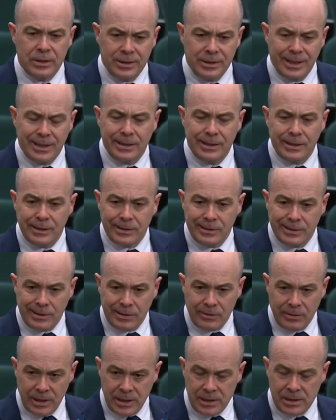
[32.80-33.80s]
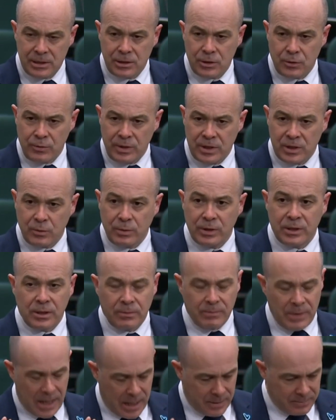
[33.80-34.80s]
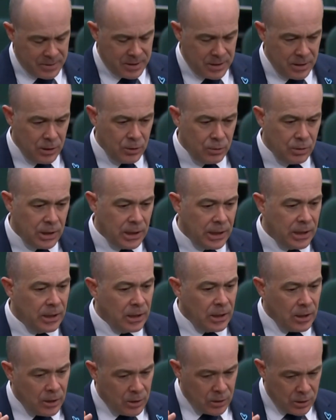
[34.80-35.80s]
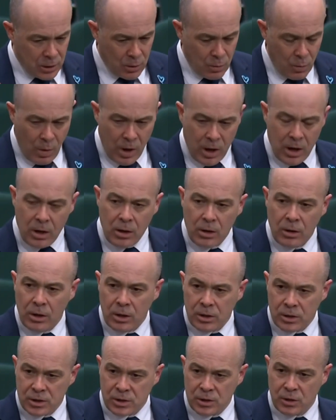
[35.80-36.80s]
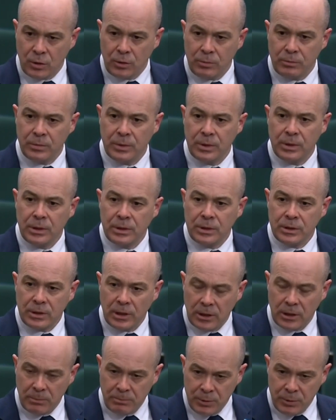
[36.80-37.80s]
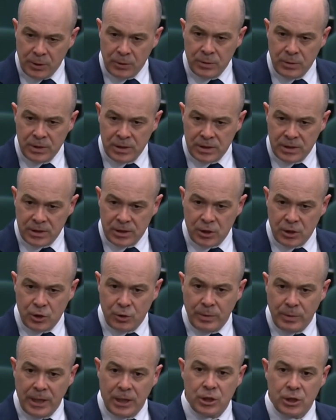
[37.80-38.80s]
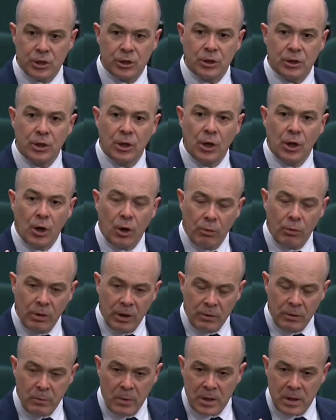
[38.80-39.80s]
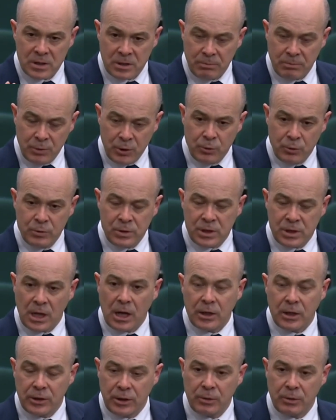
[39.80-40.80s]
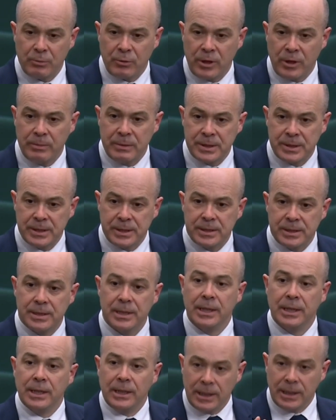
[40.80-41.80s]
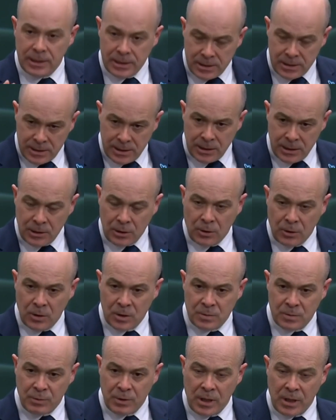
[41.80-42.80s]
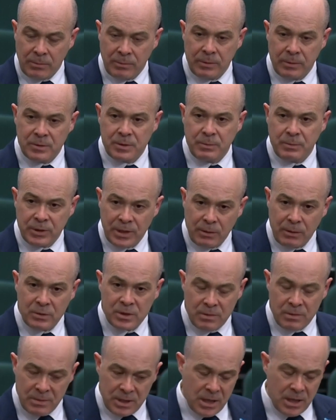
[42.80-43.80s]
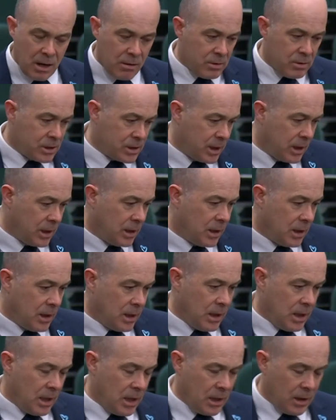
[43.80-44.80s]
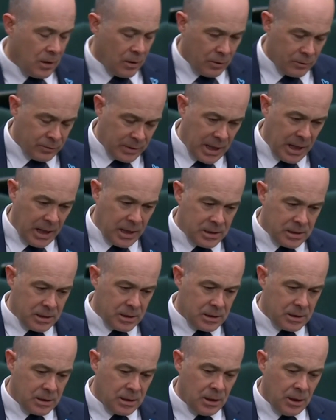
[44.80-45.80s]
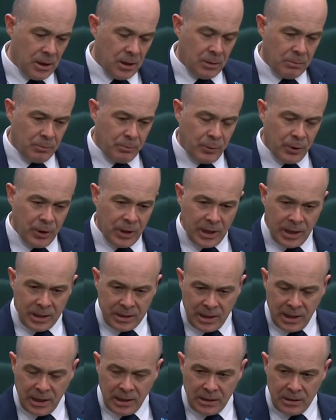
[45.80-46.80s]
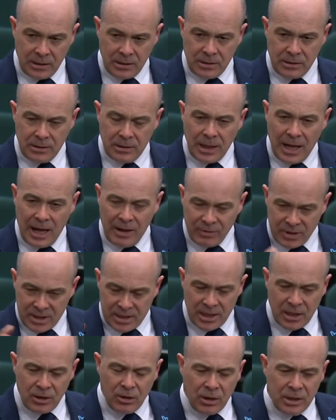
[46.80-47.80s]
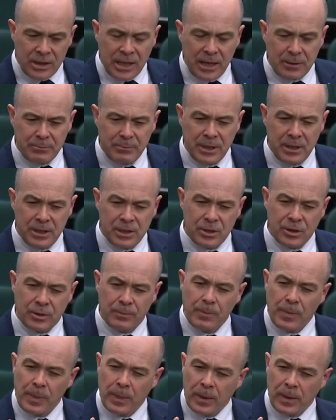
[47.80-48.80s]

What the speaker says: then there isn't a risk with them. Absolutely, there were some that abused the situation, or where it was abused on their premises. It did cause problems, but that was a minority of cases. But I think, having said all that, Minister,